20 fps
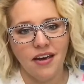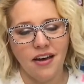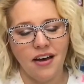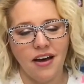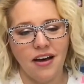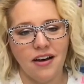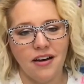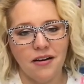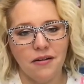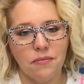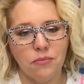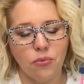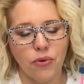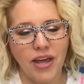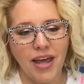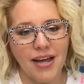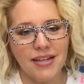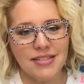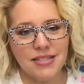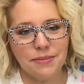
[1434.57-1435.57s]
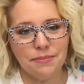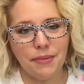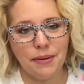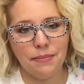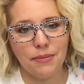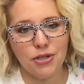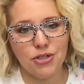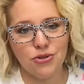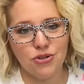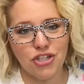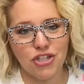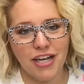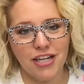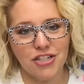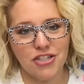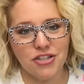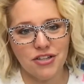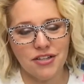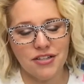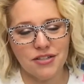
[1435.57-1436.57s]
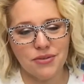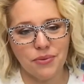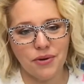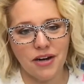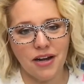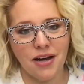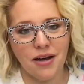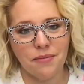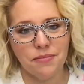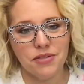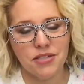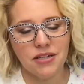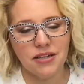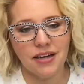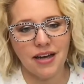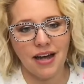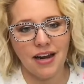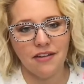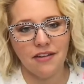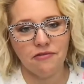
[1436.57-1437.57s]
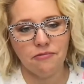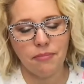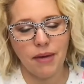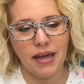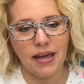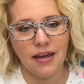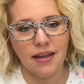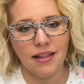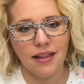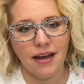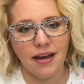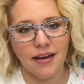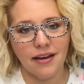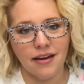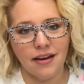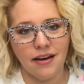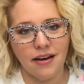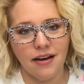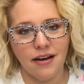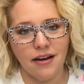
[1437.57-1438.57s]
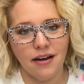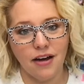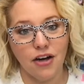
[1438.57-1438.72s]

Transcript: Um, we had some members who changed this one up to kind of make it like uh,